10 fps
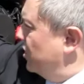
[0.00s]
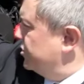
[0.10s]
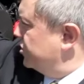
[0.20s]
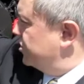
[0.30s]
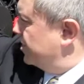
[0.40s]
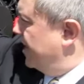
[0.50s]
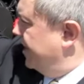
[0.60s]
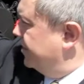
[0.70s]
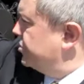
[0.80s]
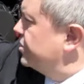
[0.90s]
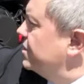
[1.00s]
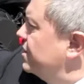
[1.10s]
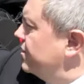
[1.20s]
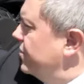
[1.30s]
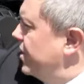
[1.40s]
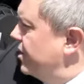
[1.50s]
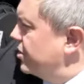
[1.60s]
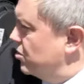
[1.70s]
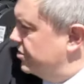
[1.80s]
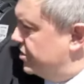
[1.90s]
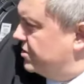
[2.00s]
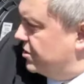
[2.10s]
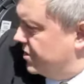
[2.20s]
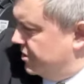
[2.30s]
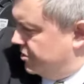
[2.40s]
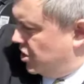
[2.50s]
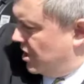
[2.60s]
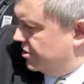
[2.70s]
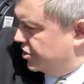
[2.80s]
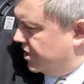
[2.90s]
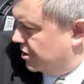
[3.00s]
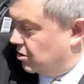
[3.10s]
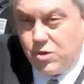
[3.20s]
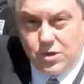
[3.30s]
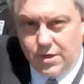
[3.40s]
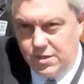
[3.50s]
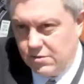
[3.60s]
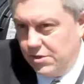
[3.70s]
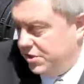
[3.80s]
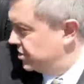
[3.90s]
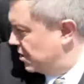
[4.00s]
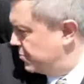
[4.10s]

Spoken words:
We're here with Titus Iwaszkeiwicz, Navistar's Manager of Product Powertrain Development.